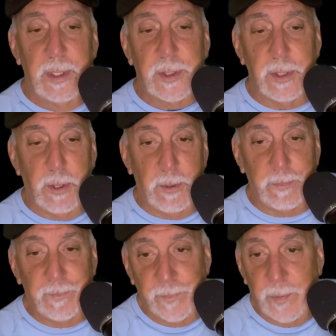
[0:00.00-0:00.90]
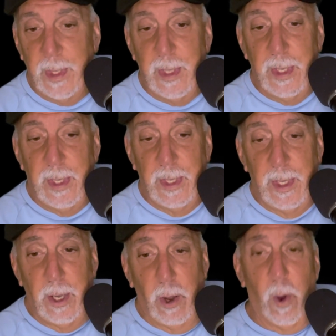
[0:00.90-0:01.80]
So
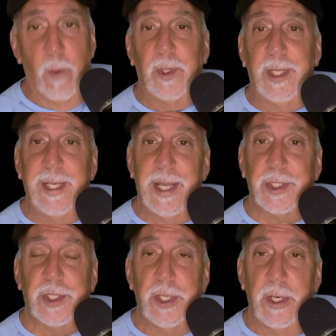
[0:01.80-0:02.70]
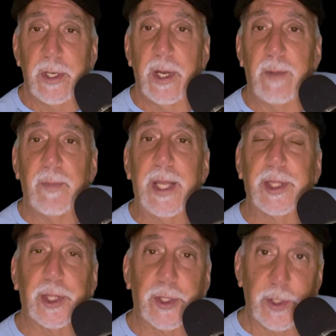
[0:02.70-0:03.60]
hopefully next year on my
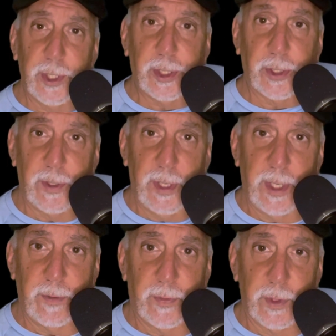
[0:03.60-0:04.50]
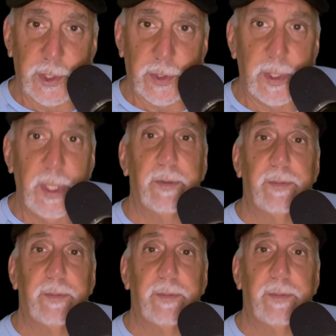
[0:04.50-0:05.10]
33rd anniversary,